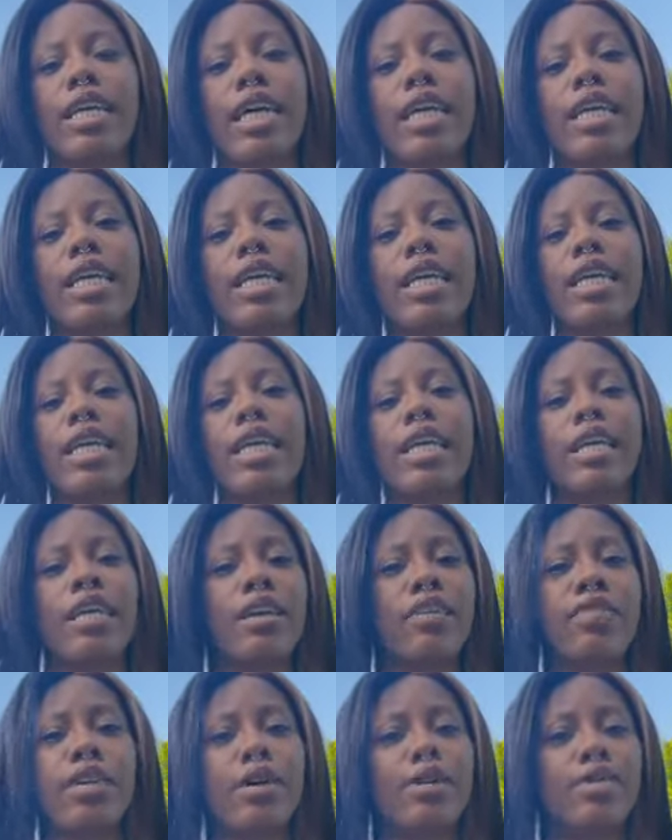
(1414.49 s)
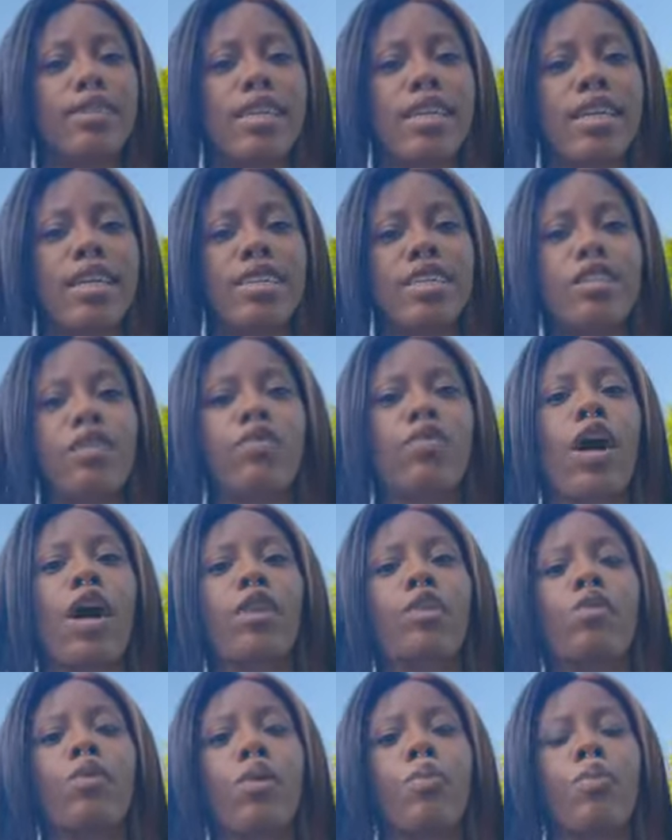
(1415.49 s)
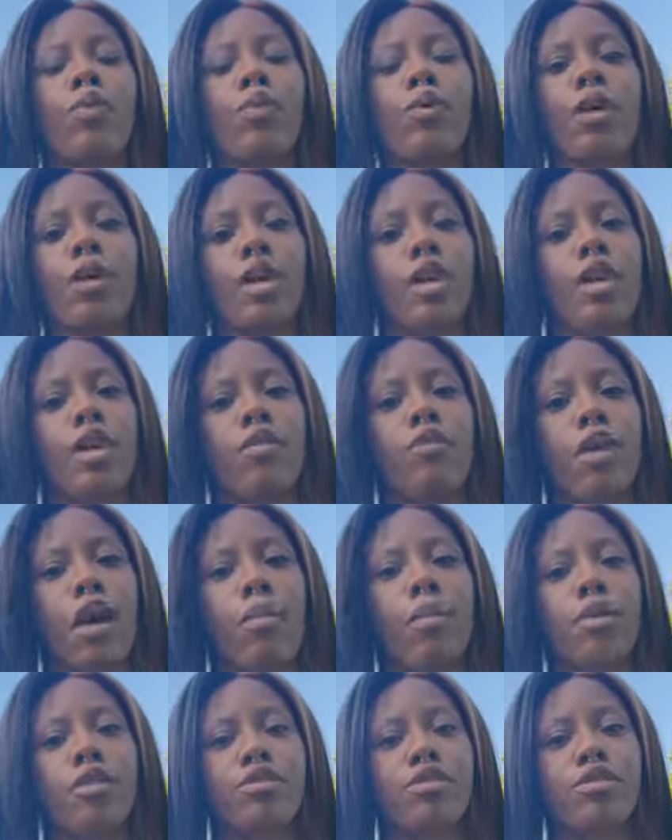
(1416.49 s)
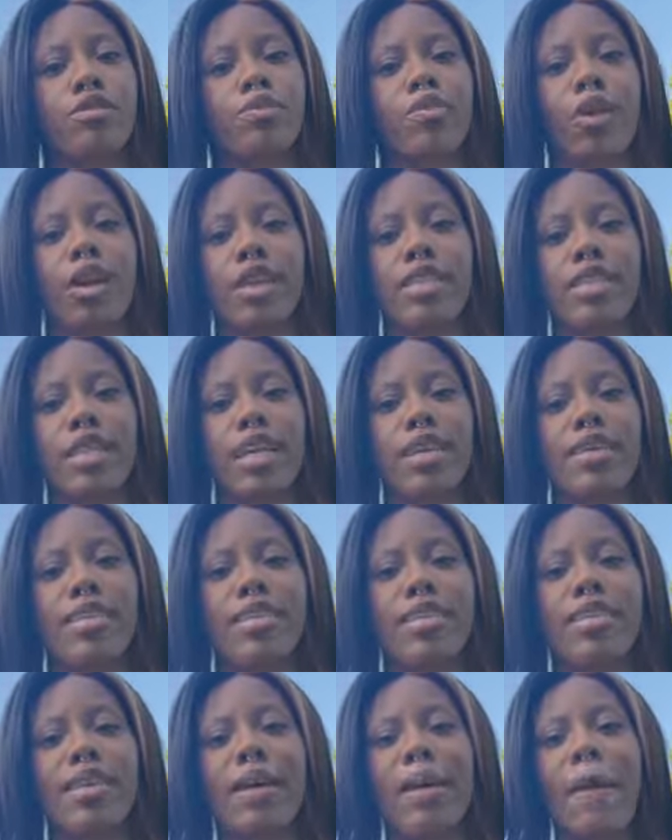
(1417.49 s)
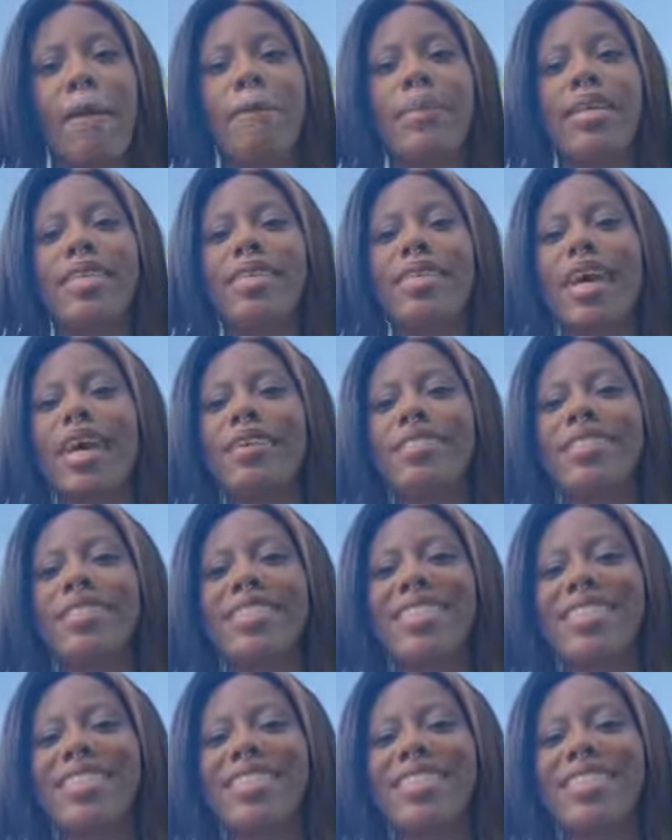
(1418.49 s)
and hit any of those links to follow up on any of my personal projects. Peace out.